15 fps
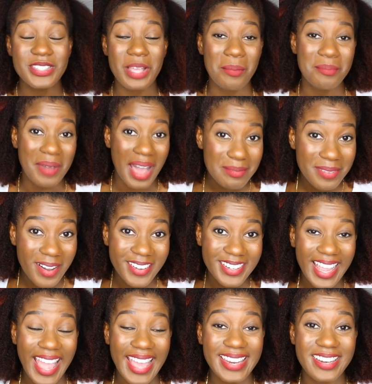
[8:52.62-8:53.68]
So my bun
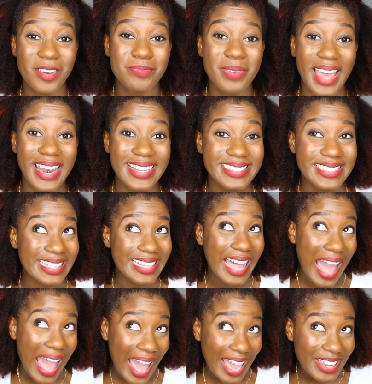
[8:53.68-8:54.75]
ended up a little
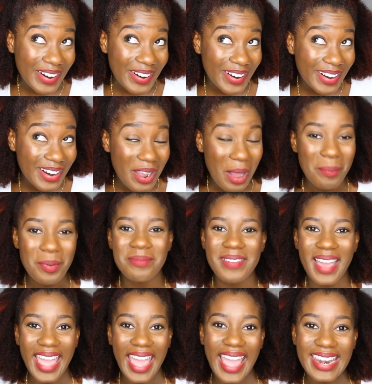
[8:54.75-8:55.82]
higher up on
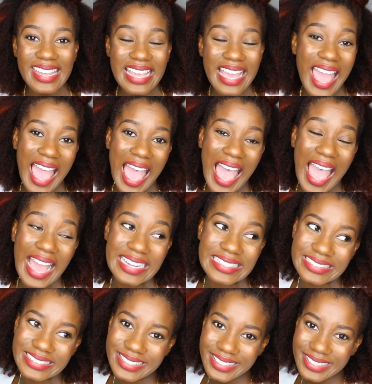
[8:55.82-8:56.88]
my head
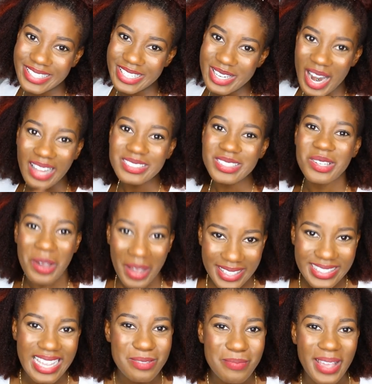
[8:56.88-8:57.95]
and not
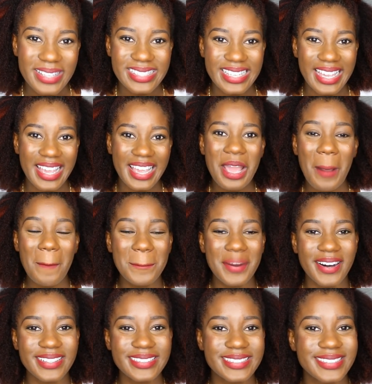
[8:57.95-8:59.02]
quite as messy,
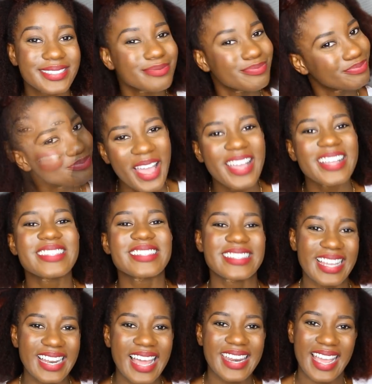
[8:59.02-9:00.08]
but
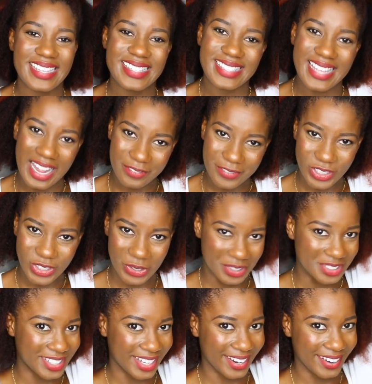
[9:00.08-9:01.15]
still a nice style for
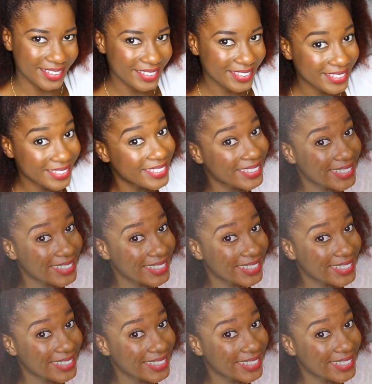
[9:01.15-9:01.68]
short hair.